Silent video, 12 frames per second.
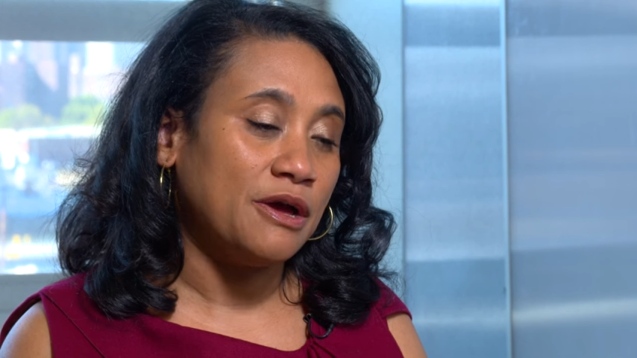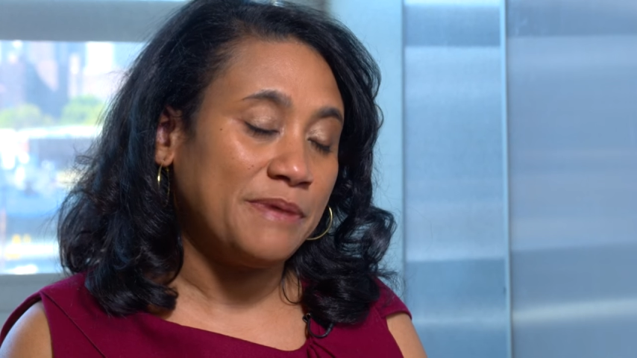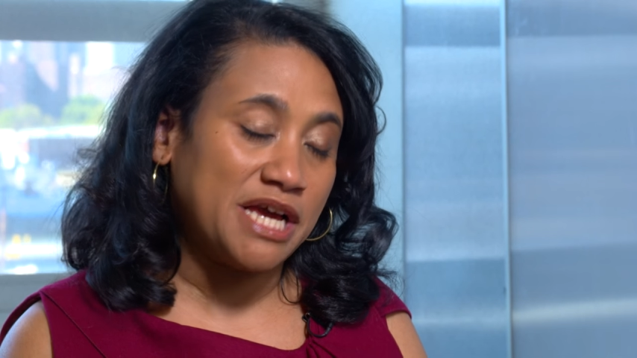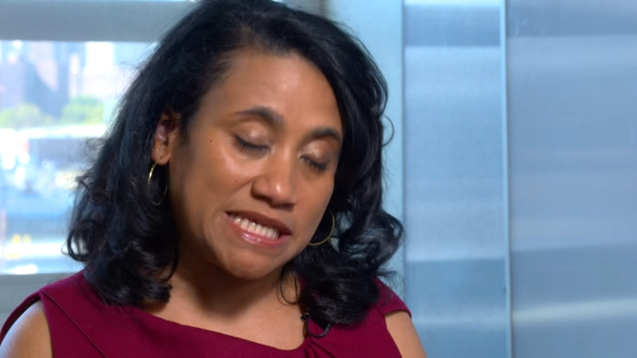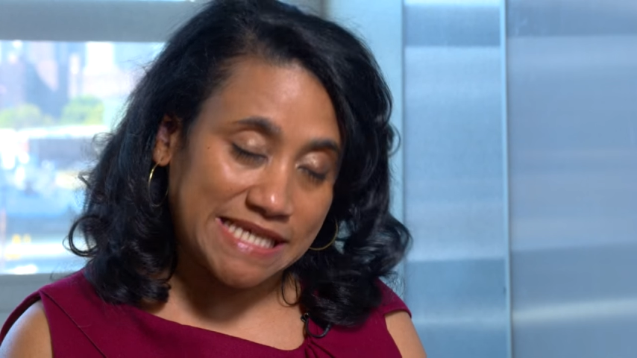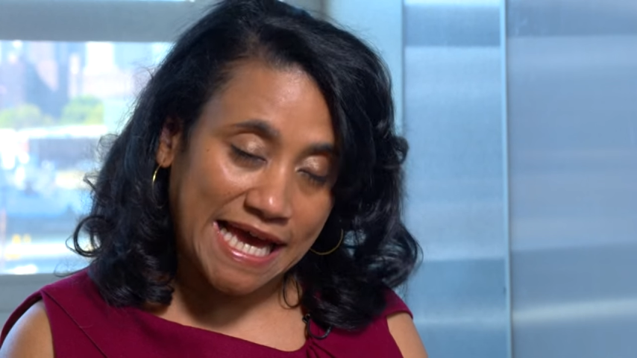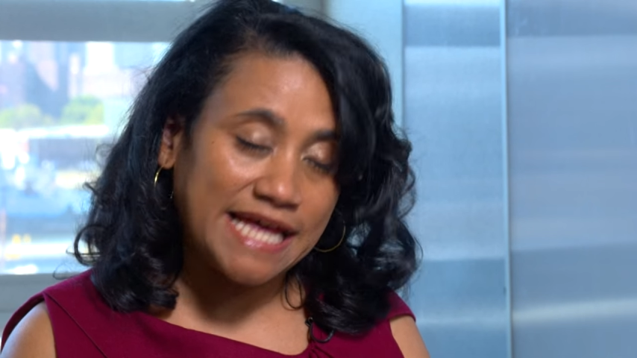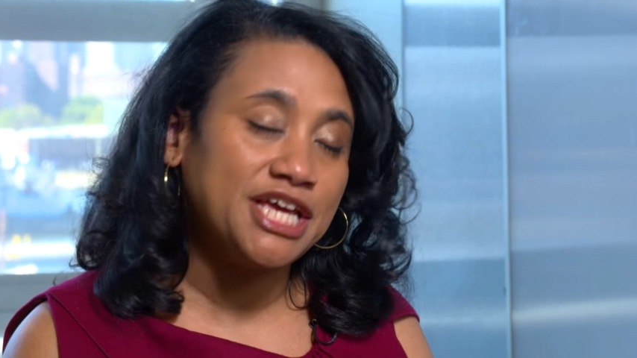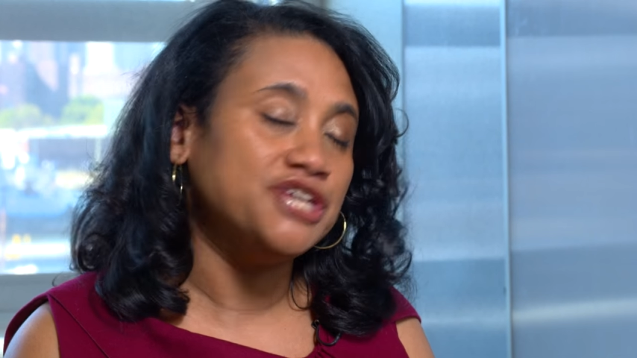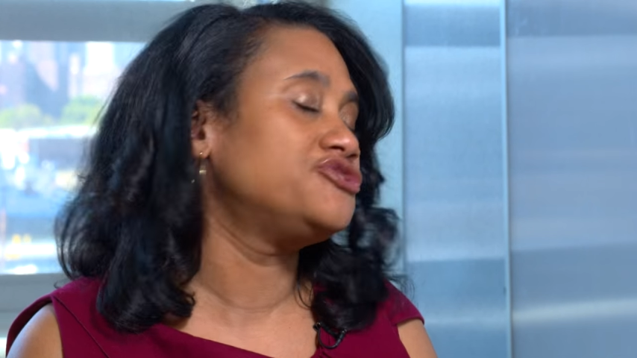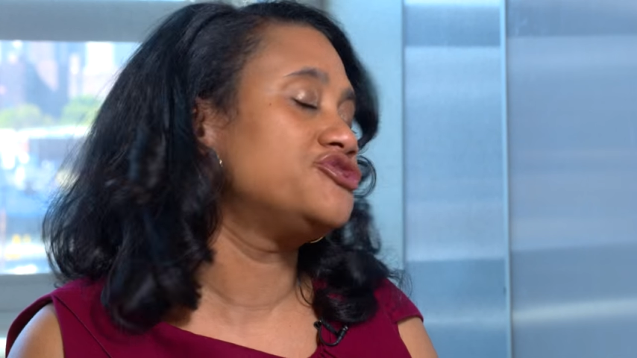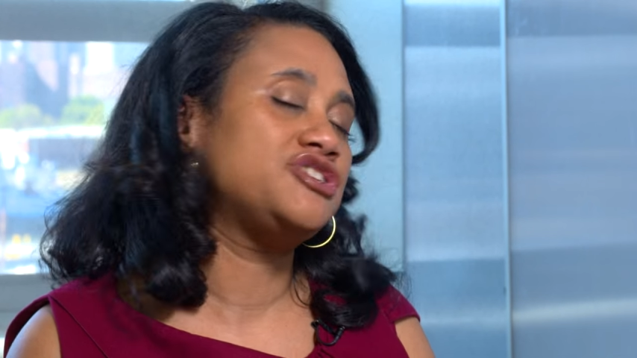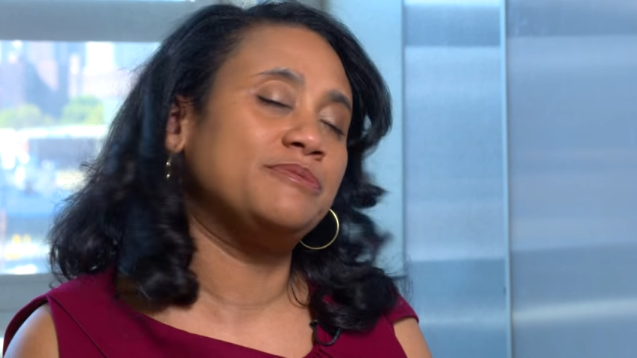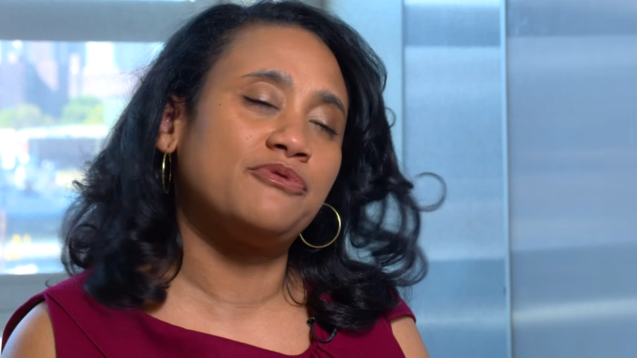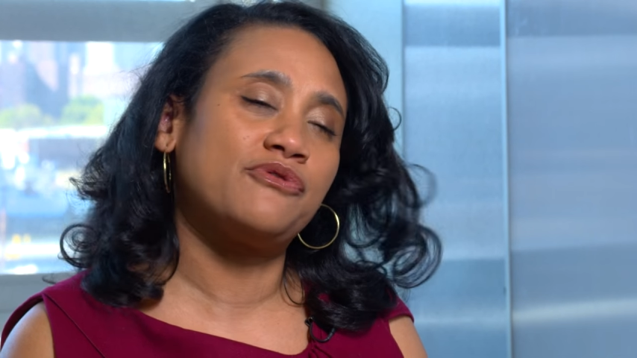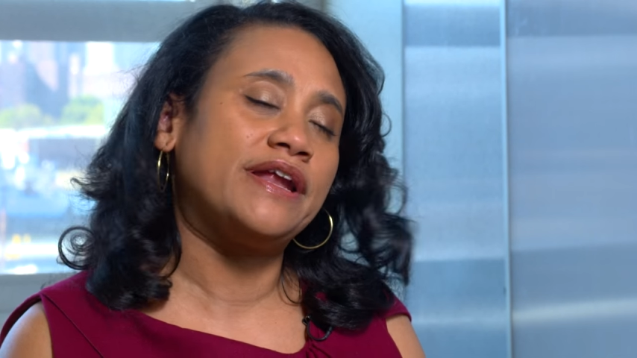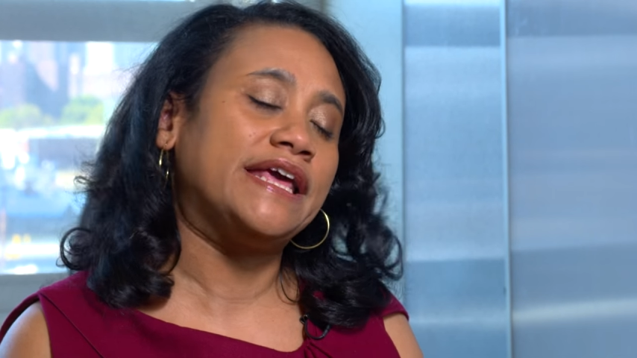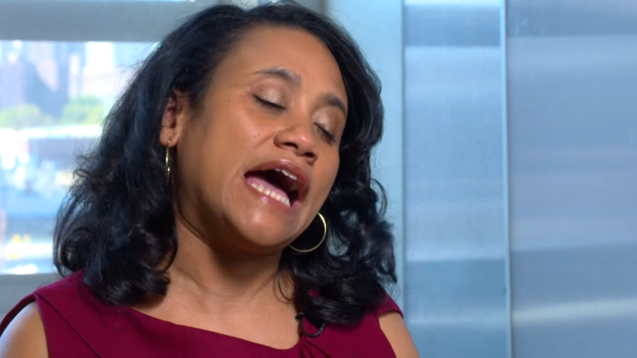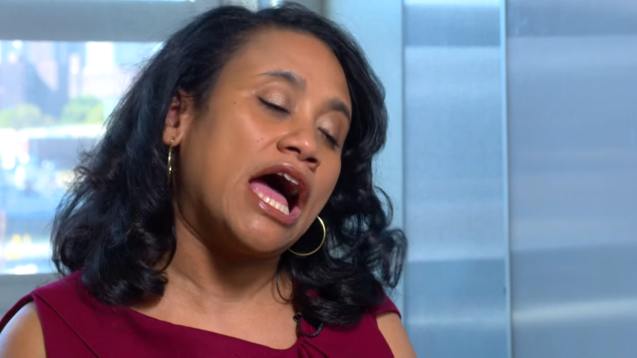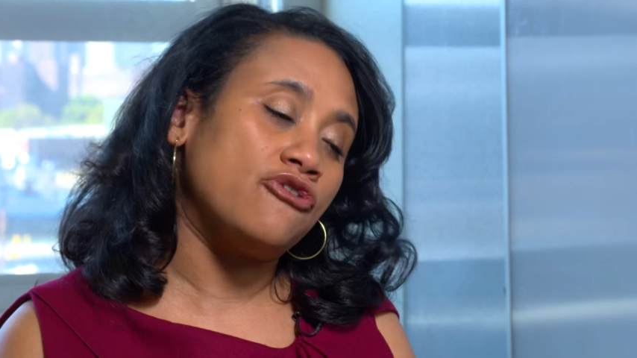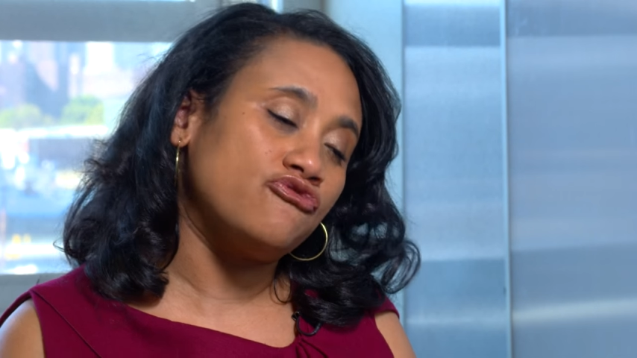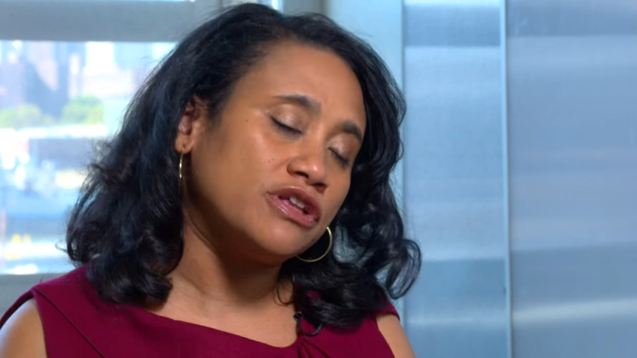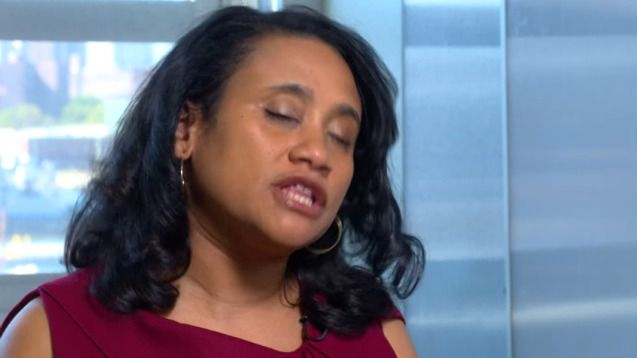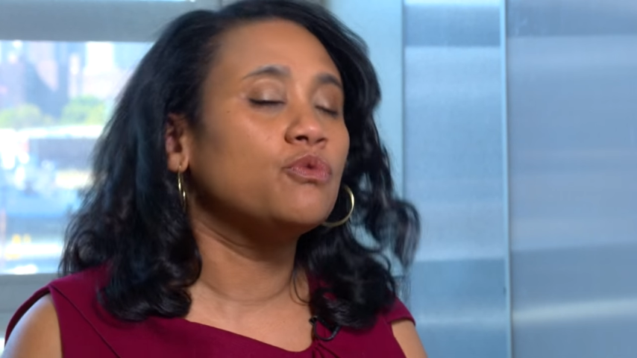because I had an internship already, I
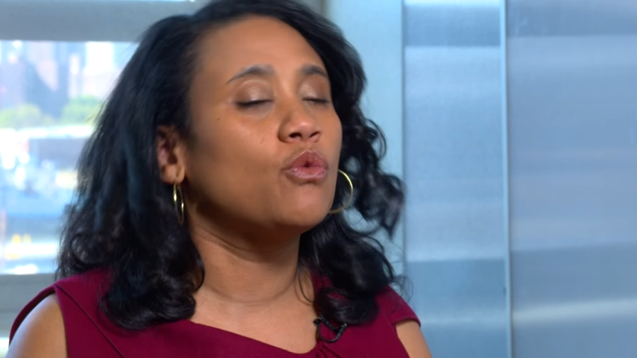really